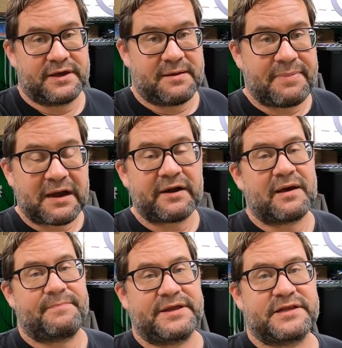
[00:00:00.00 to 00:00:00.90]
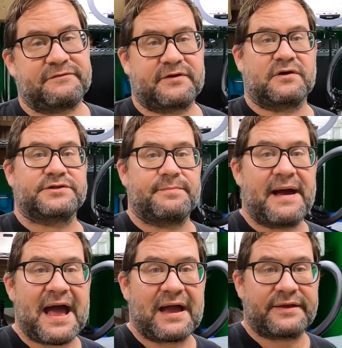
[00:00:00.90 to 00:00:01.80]
It better not be difficult to
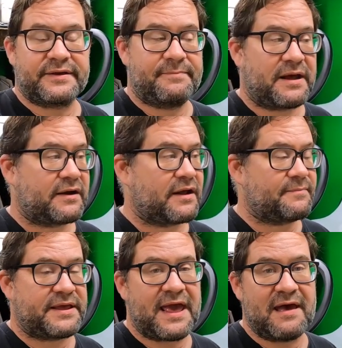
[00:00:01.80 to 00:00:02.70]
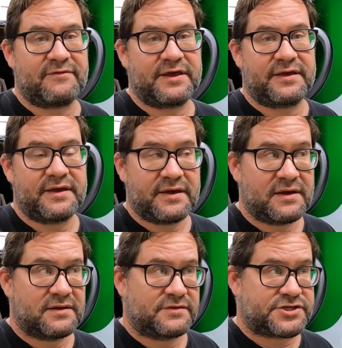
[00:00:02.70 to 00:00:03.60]
pack. It better not be heavy.
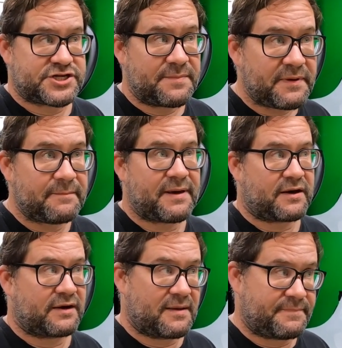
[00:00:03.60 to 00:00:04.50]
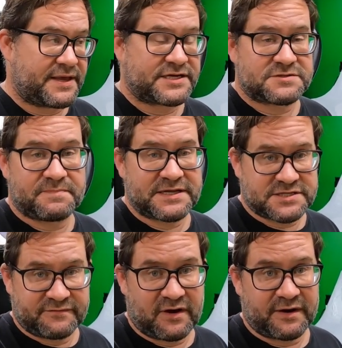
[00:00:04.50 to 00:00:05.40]
The shipping better not be
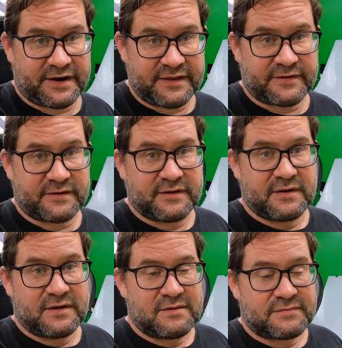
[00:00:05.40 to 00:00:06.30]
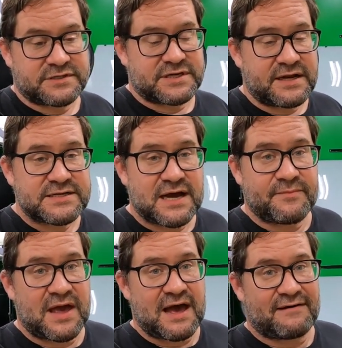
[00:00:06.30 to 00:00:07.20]
expensive on it either. Because
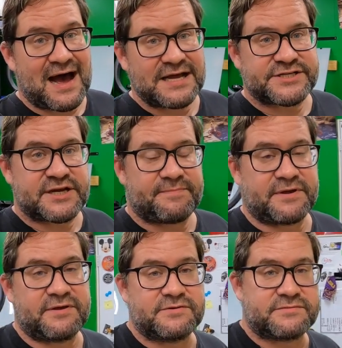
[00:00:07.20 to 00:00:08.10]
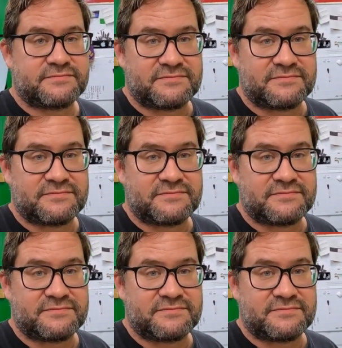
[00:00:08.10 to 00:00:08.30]
anytime you have high shipping, you,